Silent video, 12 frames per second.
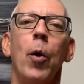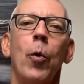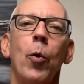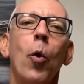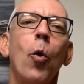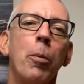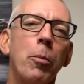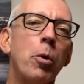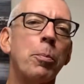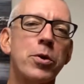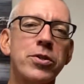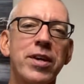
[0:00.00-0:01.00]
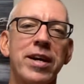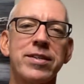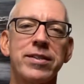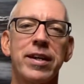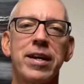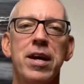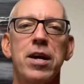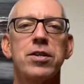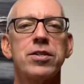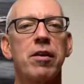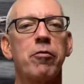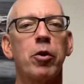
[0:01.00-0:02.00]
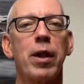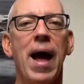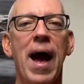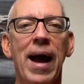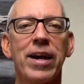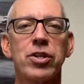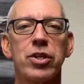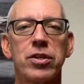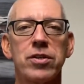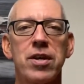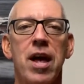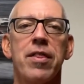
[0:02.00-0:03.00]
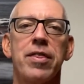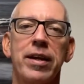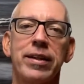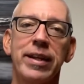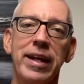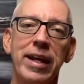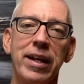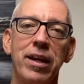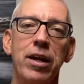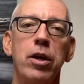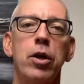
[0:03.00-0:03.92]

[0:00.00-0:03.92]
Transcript: or more precisely, several actions that lead